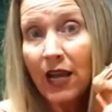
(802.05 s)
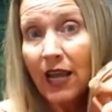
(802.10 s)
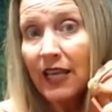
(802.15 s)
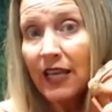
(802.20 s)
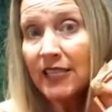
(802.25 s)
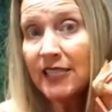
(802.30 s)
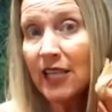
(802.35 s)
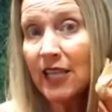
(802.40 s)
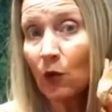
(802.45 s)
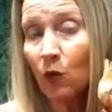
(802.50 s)

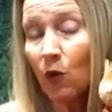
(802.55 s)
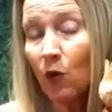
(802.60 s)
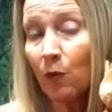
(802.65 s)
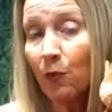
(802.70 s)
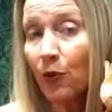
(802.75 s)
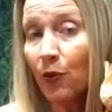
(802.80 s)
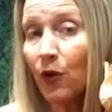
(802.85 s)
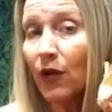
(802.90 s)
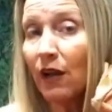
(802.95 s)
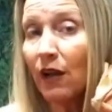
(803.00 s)
is that we'll
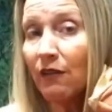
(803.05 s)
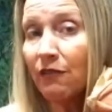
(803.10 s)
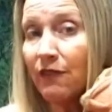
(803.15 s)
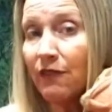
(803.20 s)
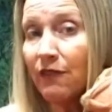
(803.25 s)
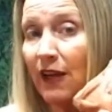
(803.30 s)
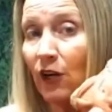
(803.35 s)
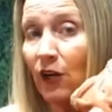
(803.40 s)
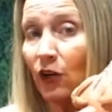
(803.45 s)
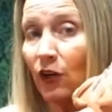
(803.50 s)
put a
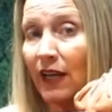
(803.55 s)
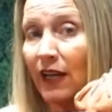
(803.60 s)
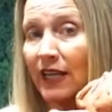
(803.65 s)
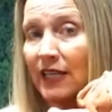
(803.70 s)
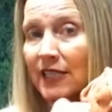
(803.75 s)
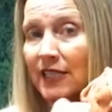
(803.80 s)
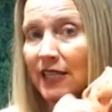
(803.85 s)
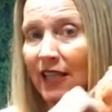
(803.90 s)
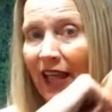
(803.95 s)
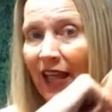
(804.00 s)
finger
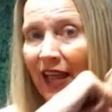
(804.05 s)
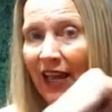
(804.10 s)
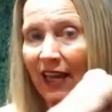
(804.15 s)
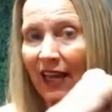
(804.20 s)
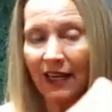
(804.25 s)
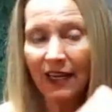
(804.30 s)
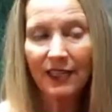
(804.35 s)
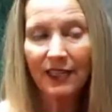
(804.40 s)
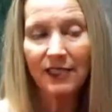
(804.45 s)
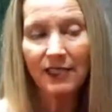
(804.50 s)
into the
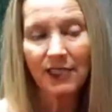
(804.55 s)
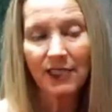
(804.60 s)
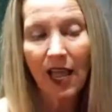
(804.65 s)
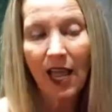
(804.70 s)
anus